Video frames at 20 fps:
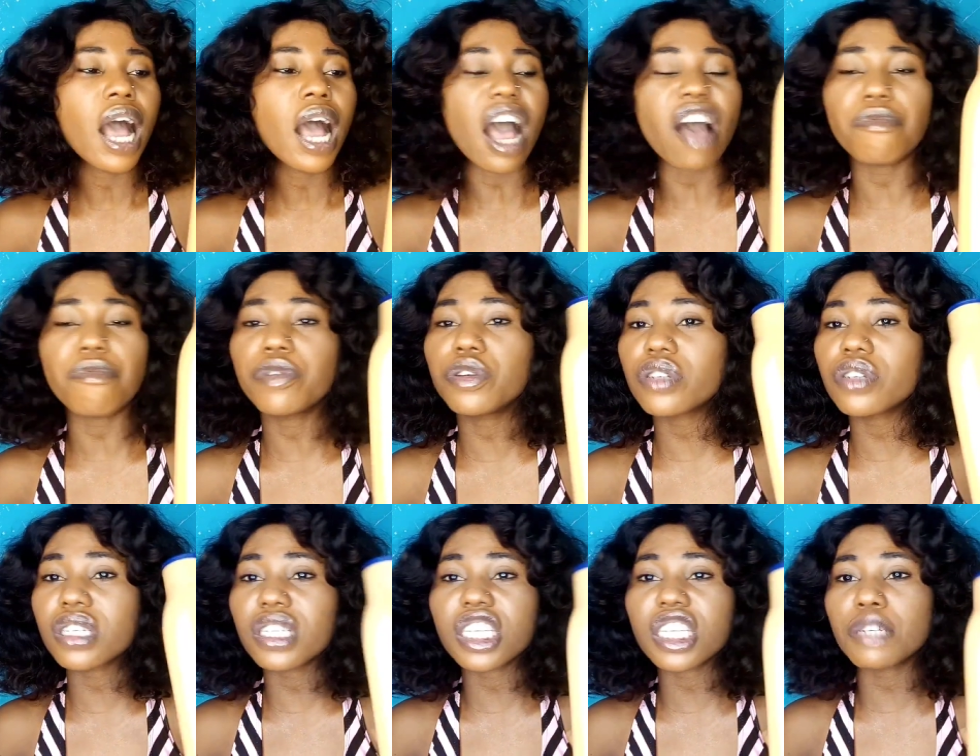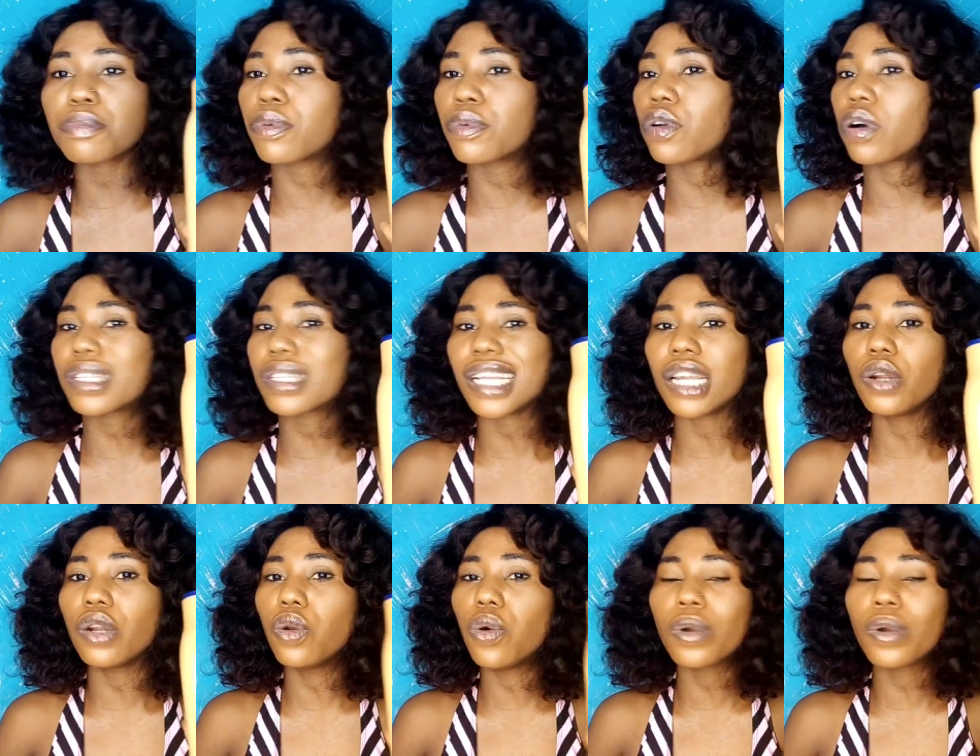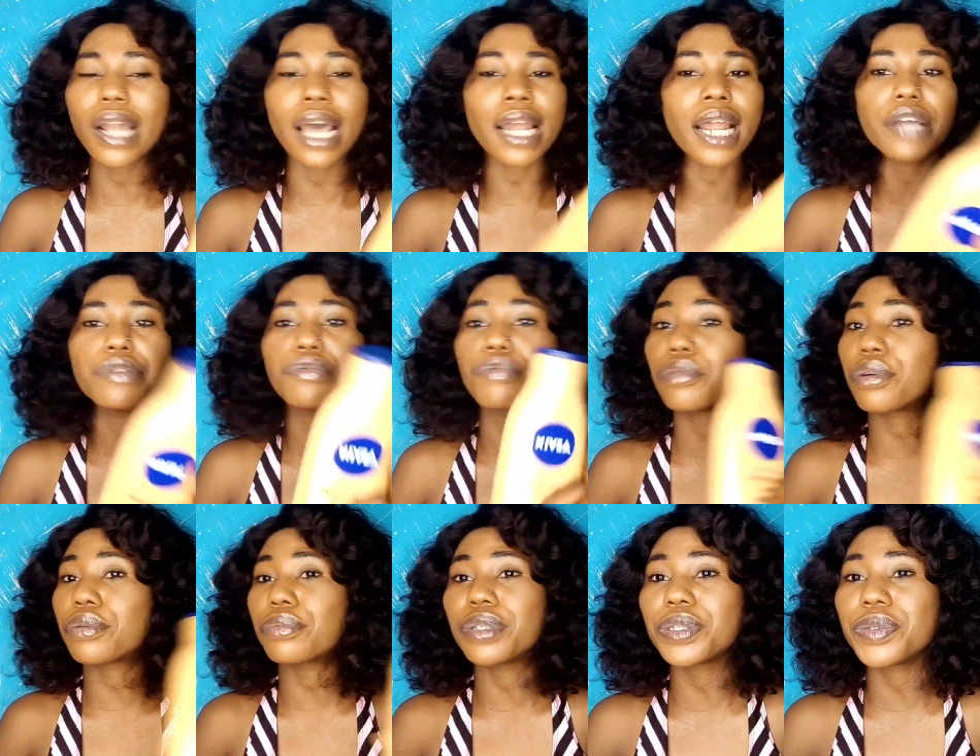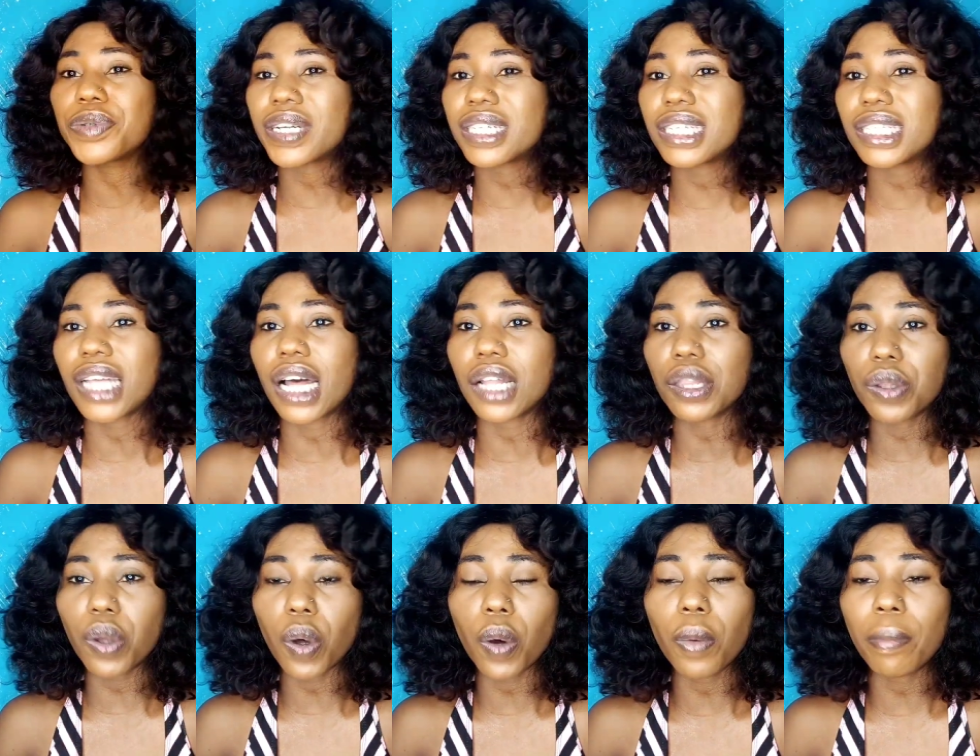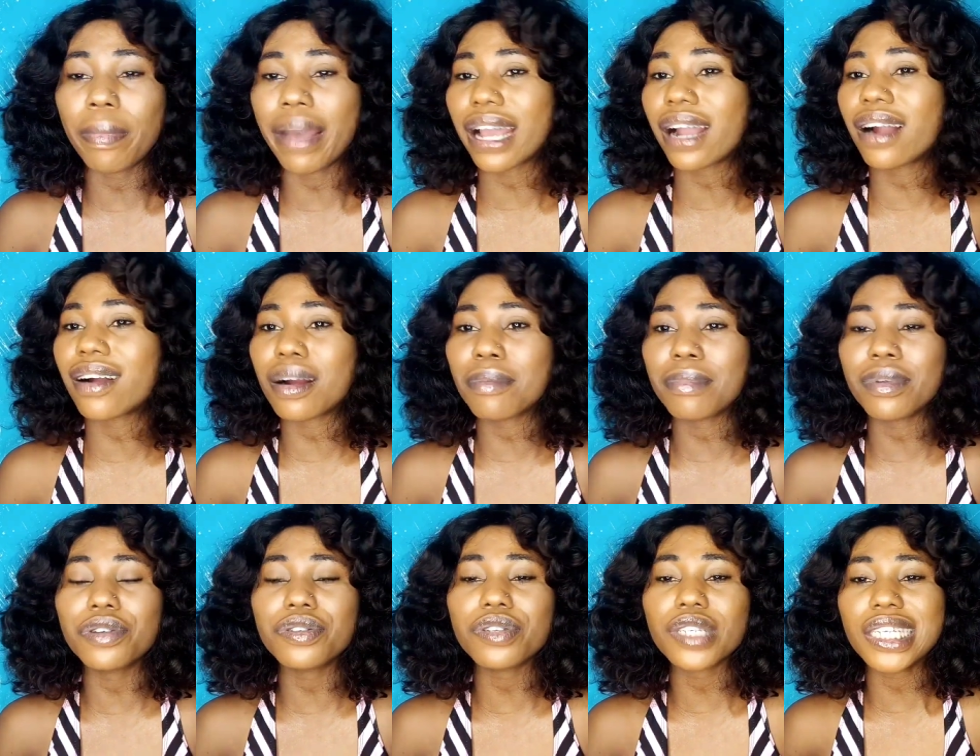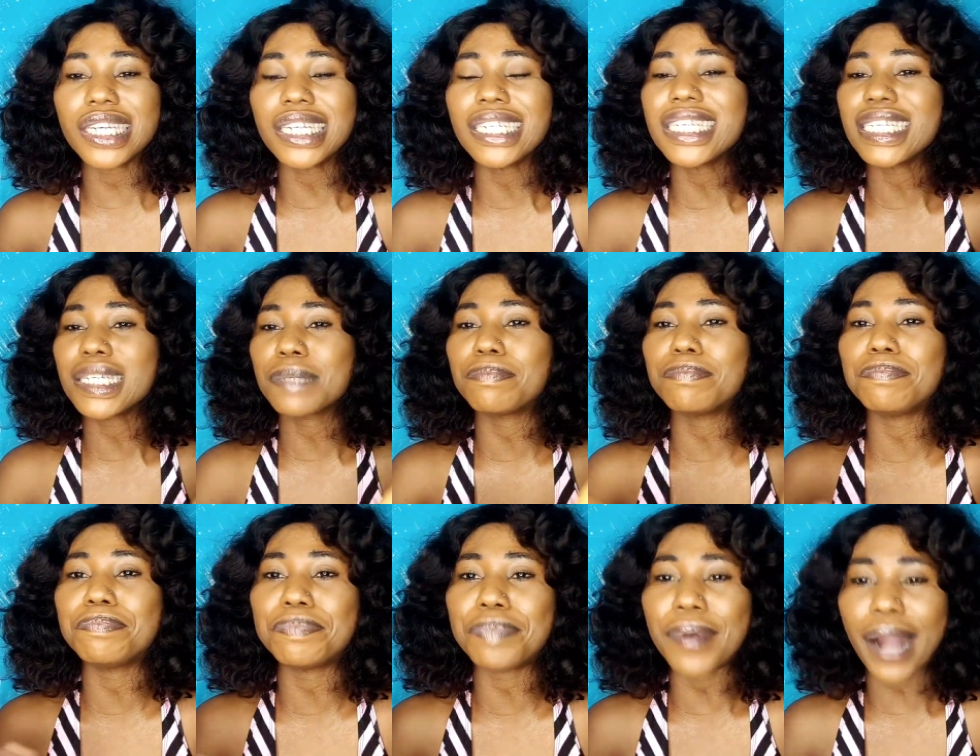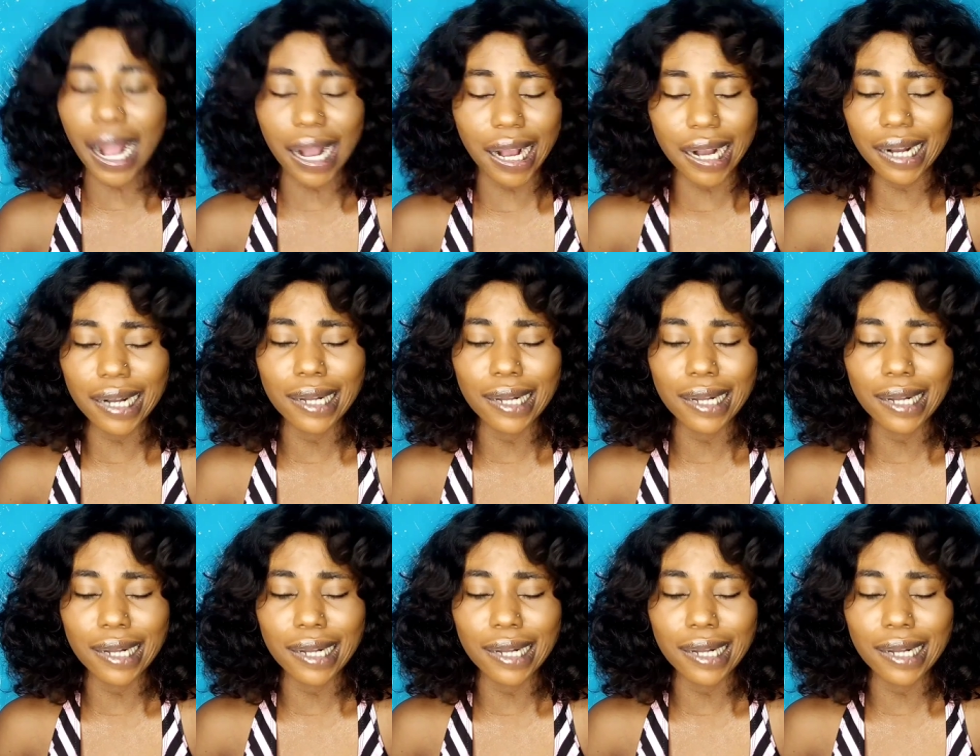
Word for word: I've been using this product alone and I do not regret it at all. My caramel skin is back.